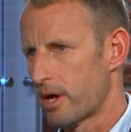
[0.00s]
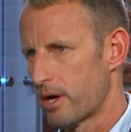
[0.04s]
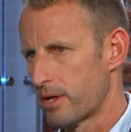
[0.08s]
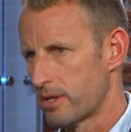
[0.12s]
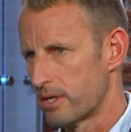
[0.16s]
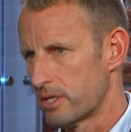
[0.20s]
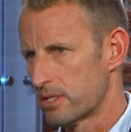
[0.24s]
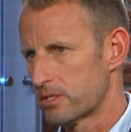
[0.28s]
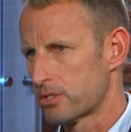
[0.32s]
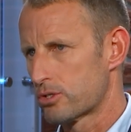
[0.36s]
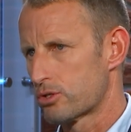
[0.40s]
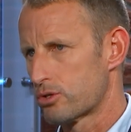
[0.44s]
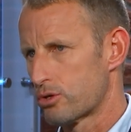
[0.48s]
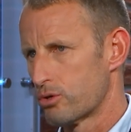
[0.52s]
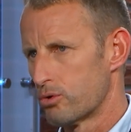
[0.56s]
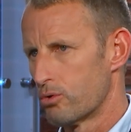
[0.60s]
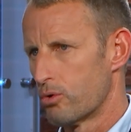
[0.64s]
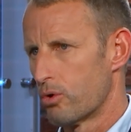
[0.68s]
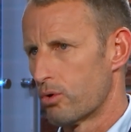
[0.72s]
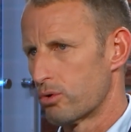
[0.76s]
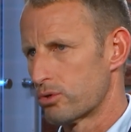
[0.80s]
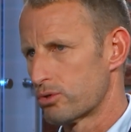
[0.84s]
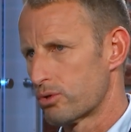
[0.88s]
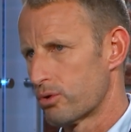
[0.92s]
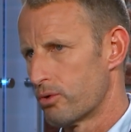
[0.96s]
And it's
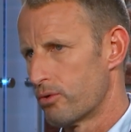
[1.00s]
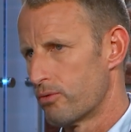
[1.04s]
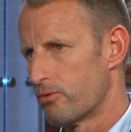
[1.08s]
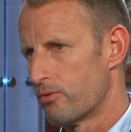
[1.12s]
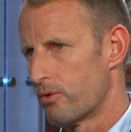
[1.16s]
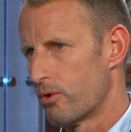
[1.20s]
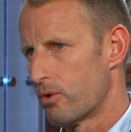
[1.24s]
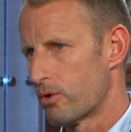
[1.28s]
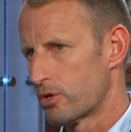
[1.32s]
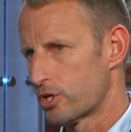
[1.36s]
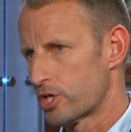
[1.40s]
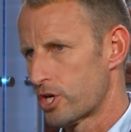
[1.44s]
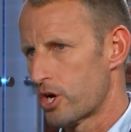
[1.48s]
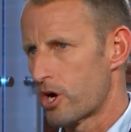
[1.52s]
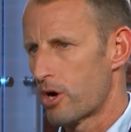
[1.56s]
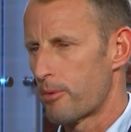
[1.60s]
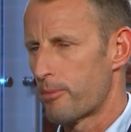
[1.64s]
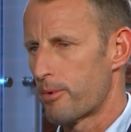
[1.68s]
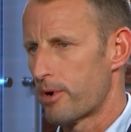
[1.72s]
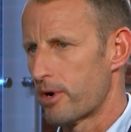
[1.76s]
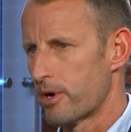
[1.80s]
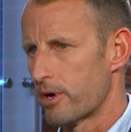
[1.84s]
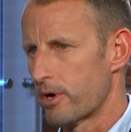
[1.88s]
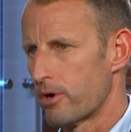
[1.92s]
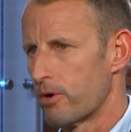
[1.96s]
true also for
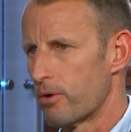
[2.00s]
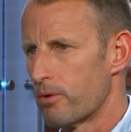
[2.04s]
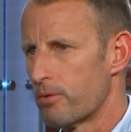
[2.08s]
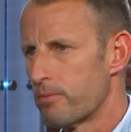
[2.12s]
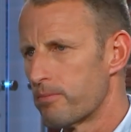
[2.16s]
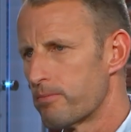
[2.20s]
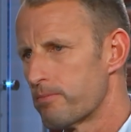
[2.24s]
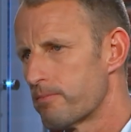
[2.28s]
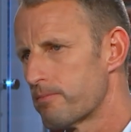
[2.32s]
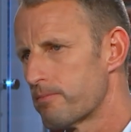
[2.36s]
Girard-Perregaux.